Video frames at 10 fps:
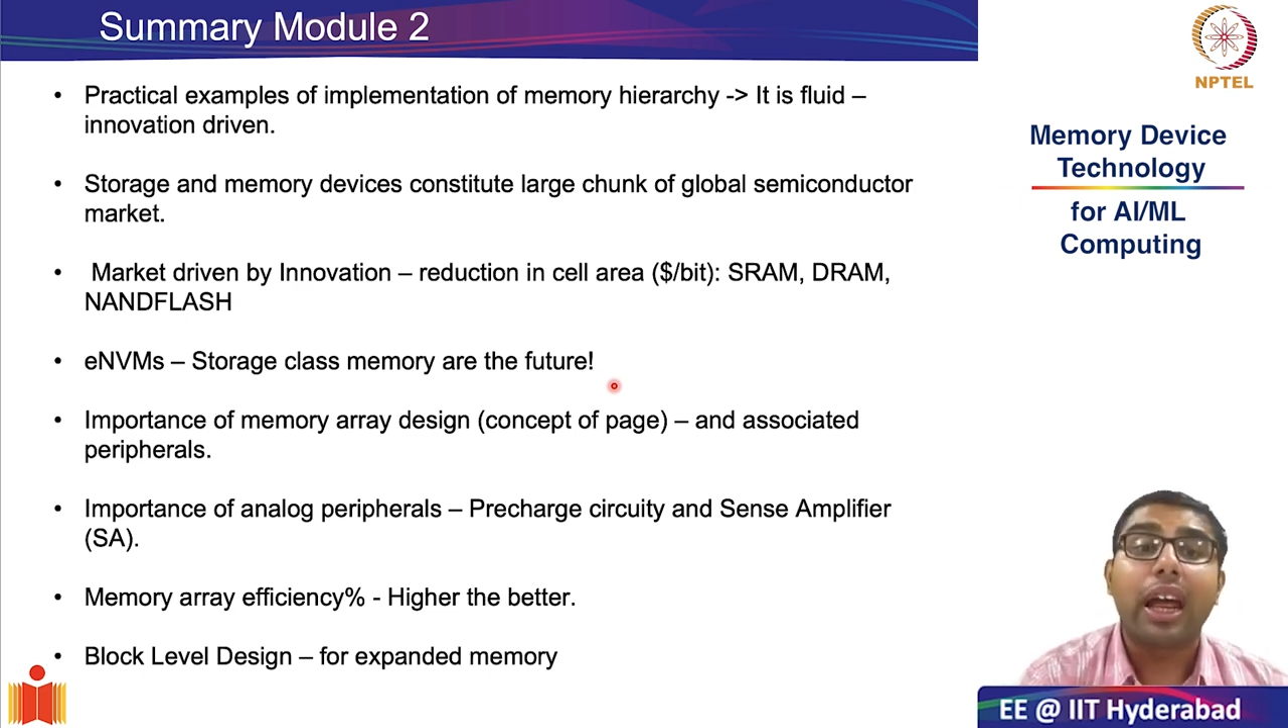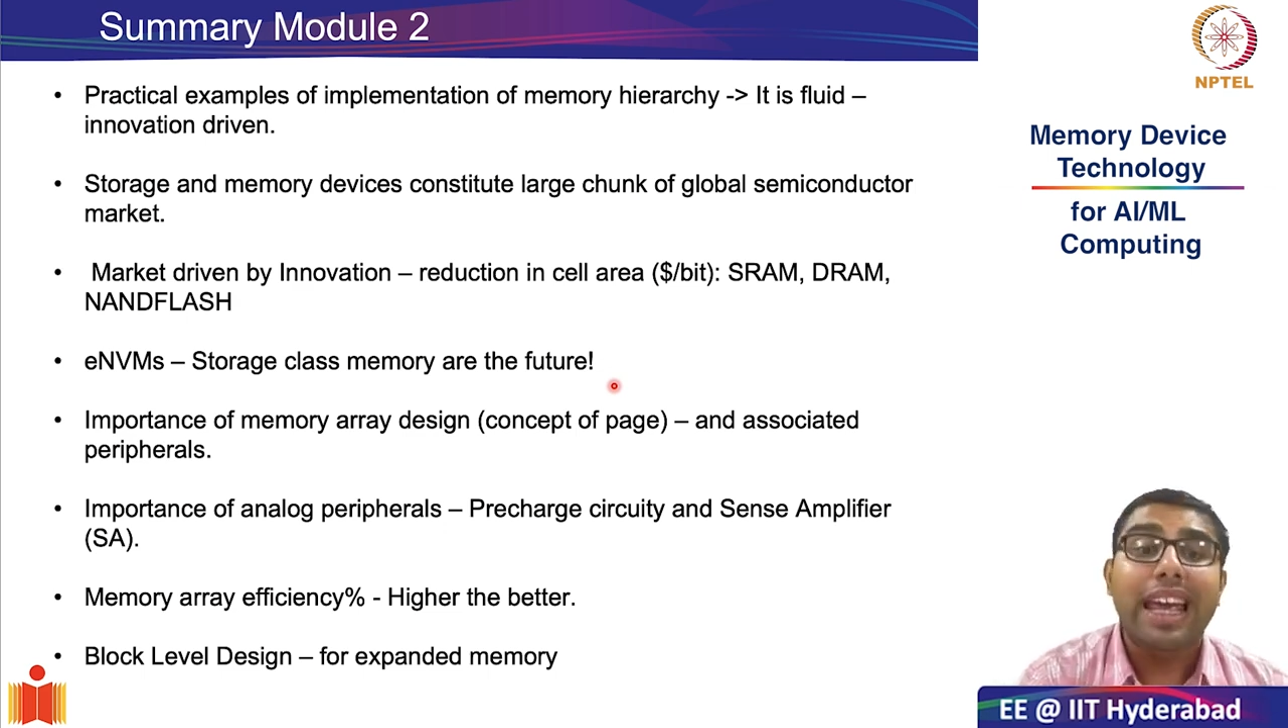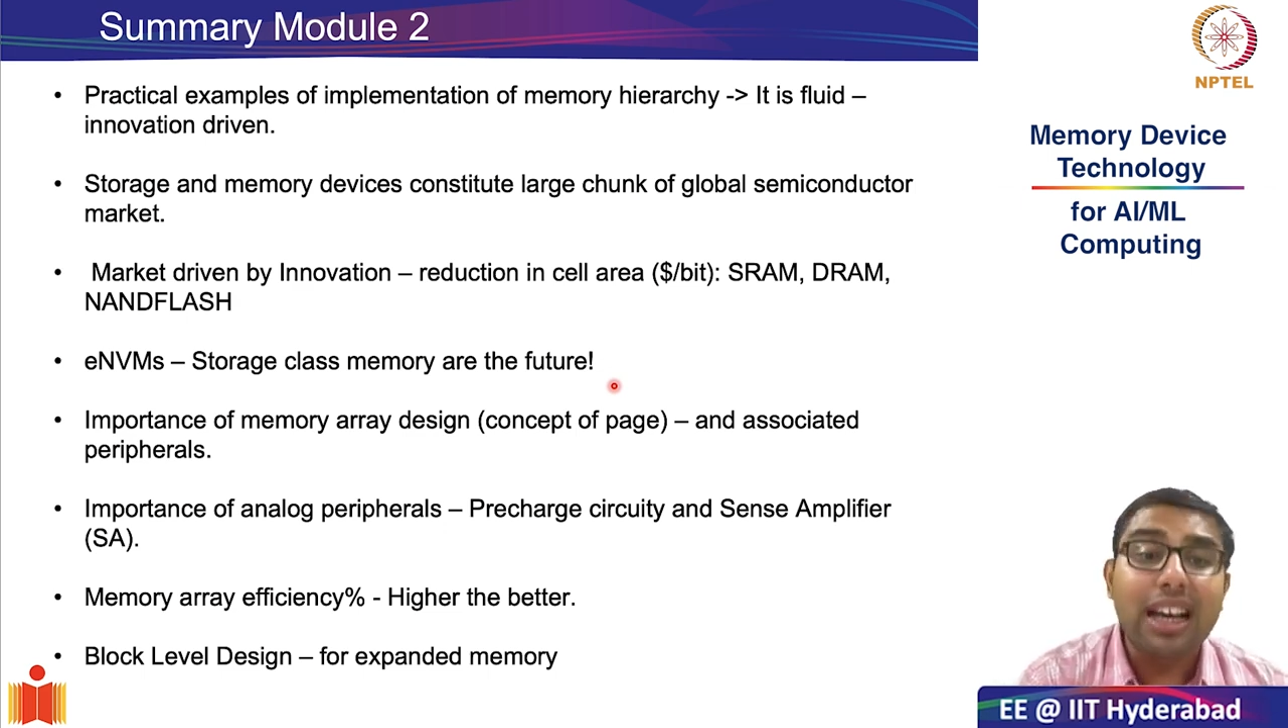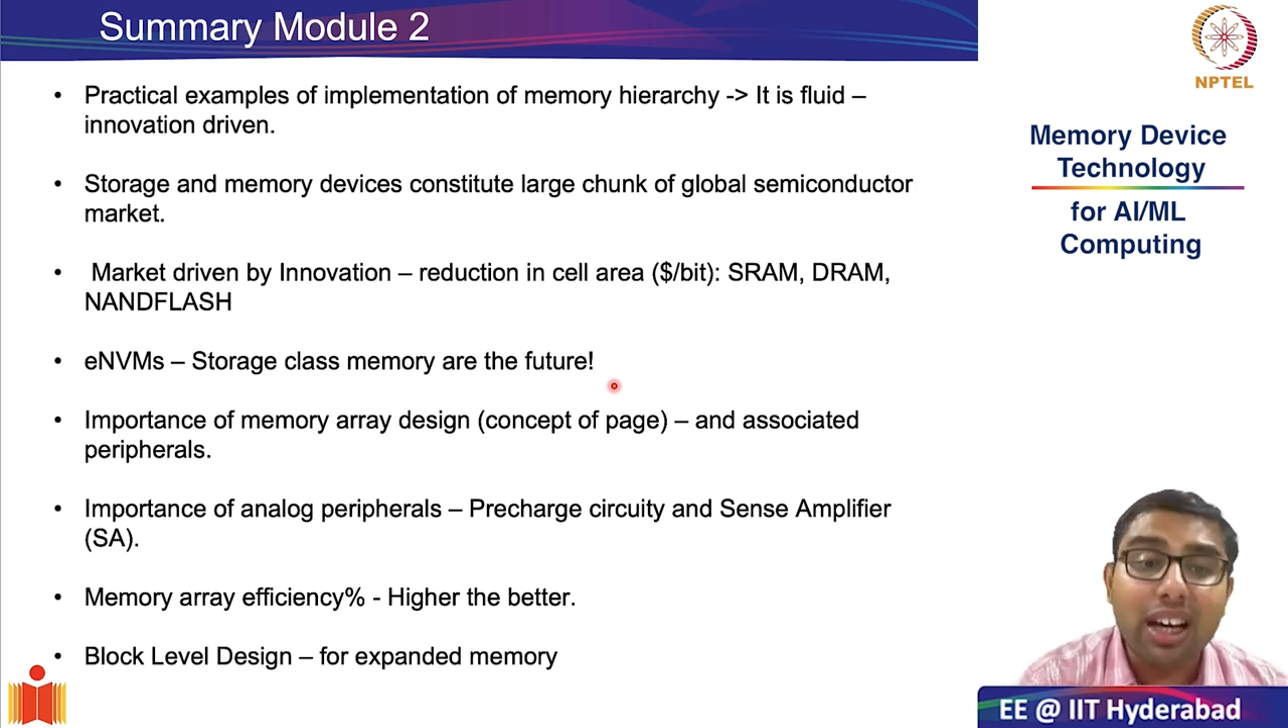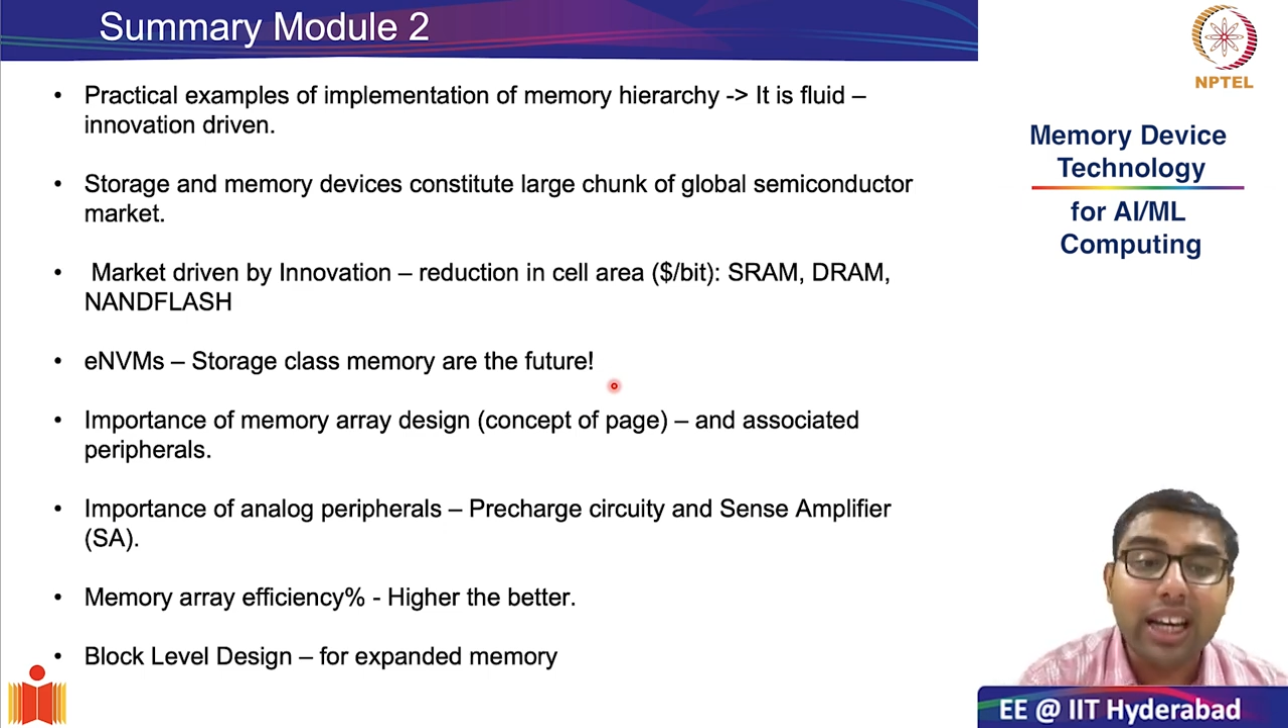
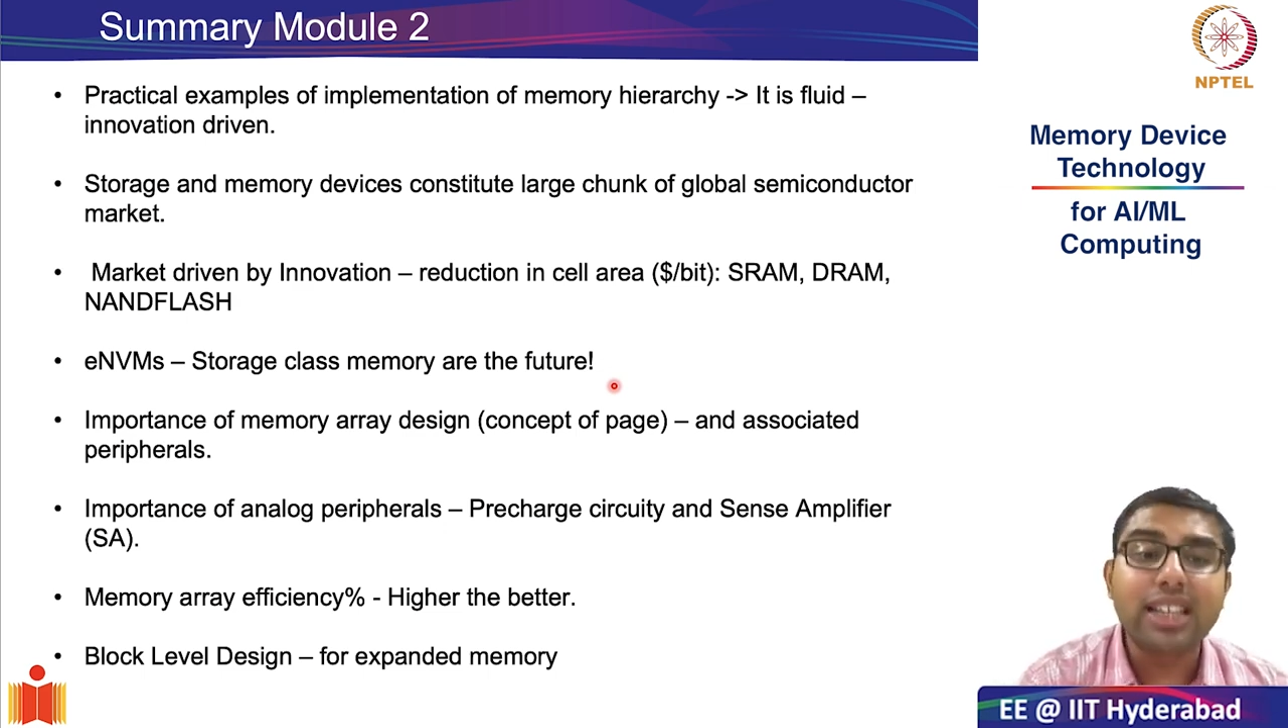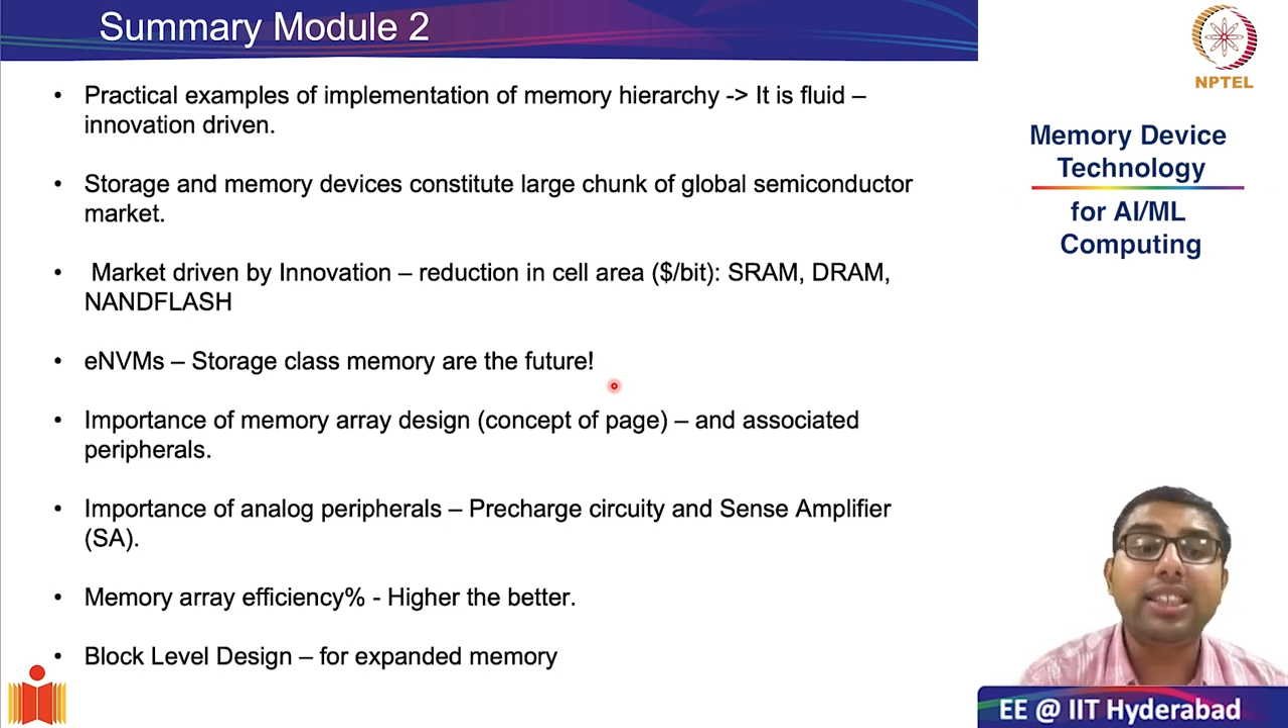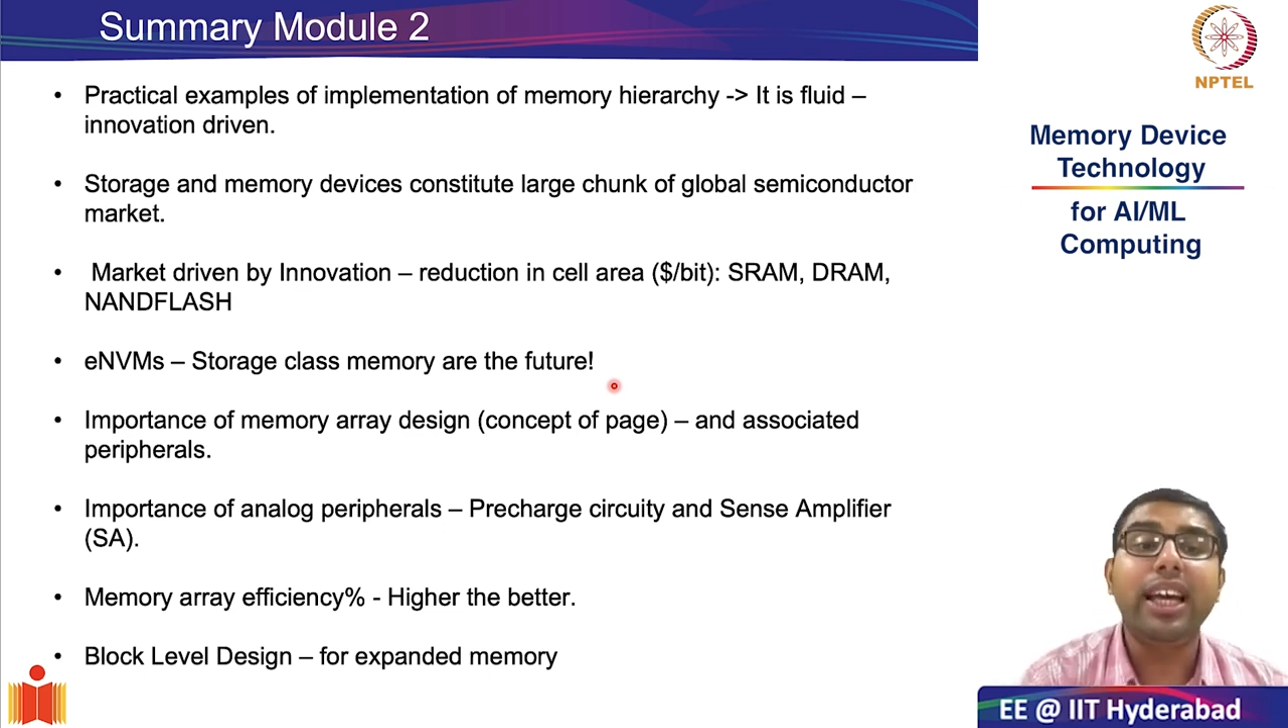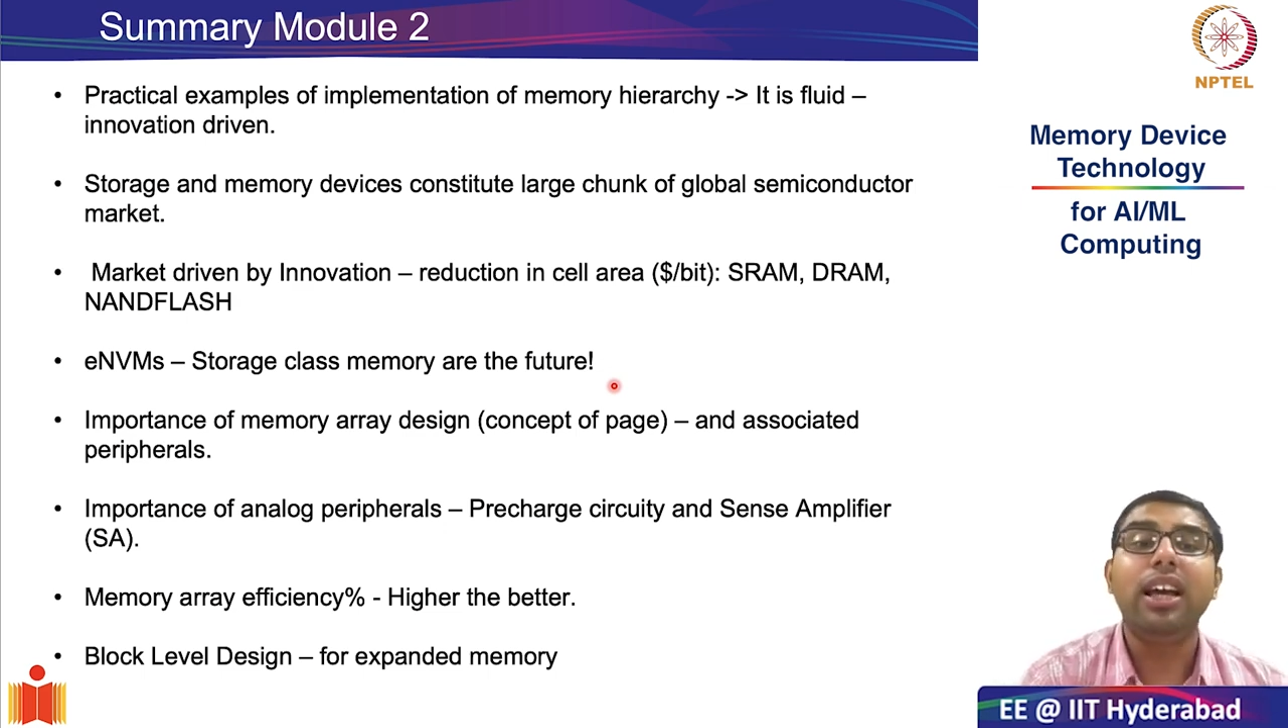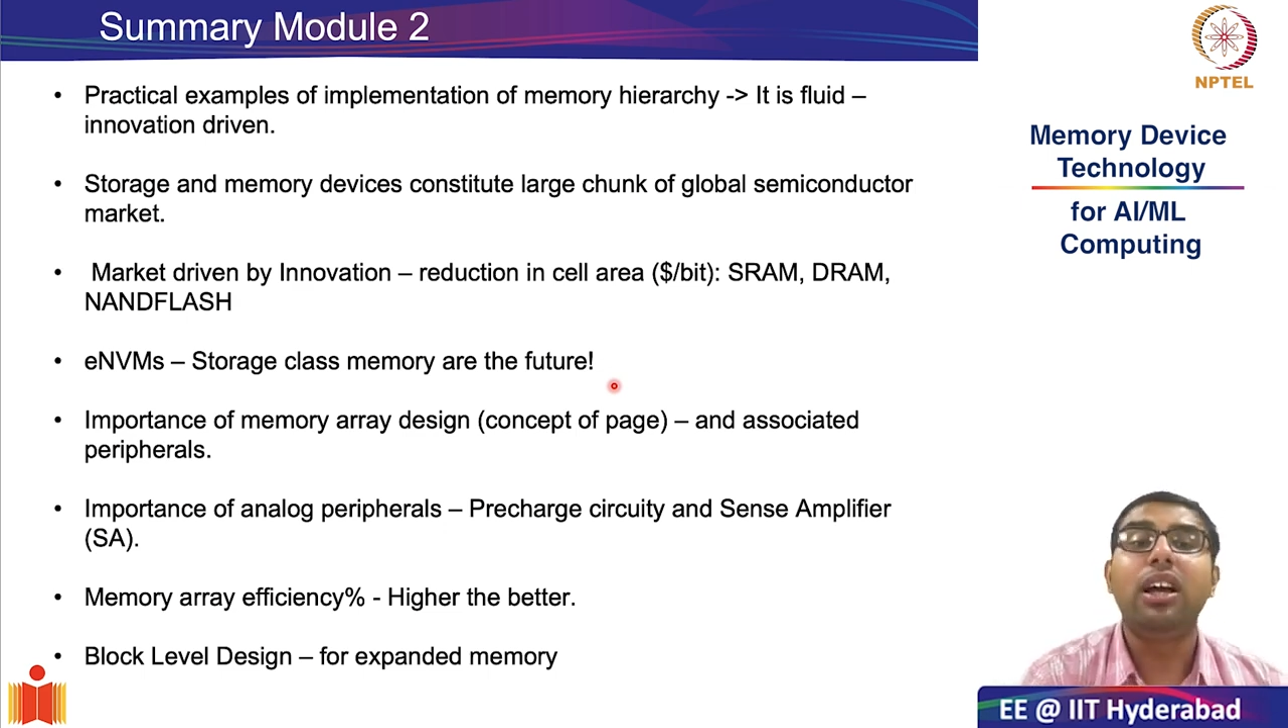
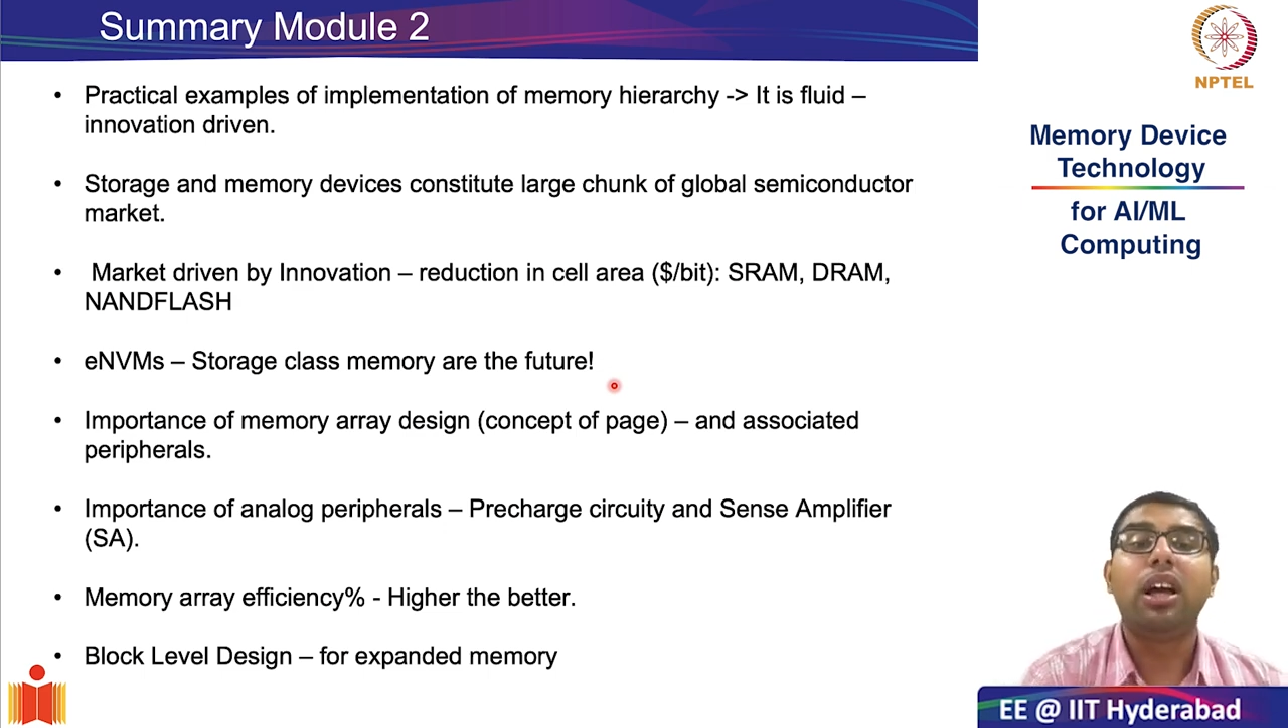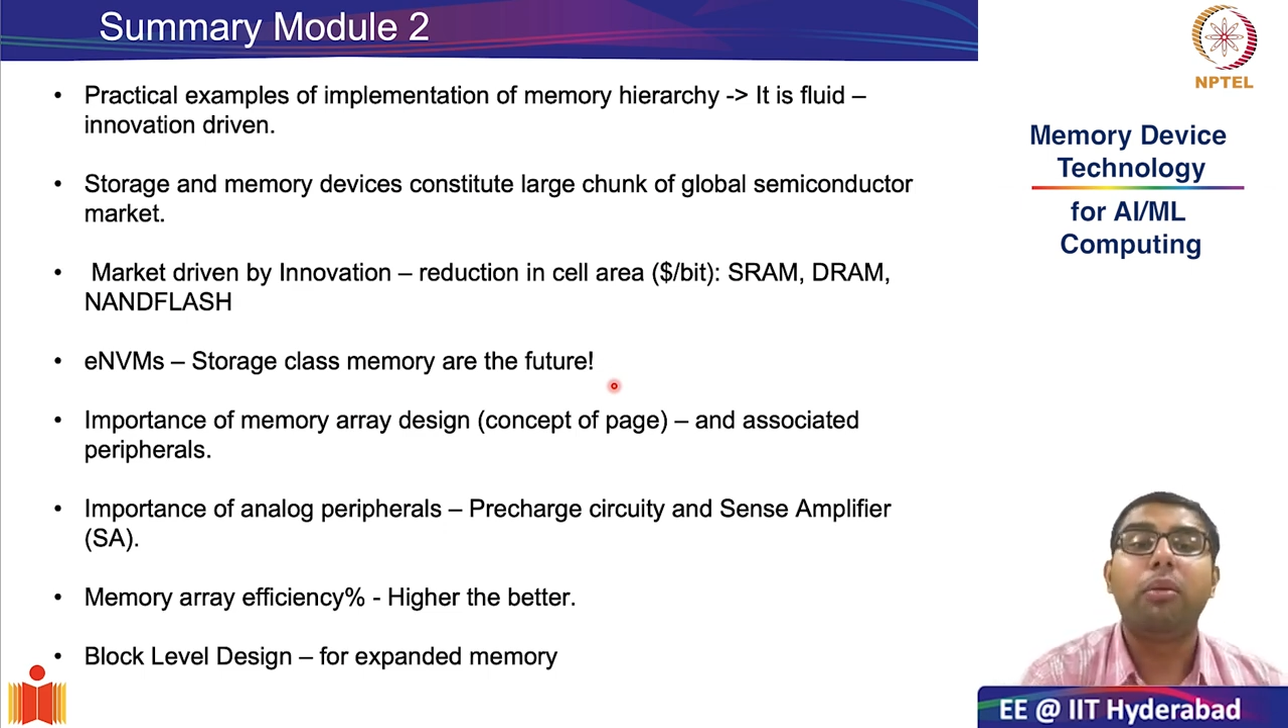increasing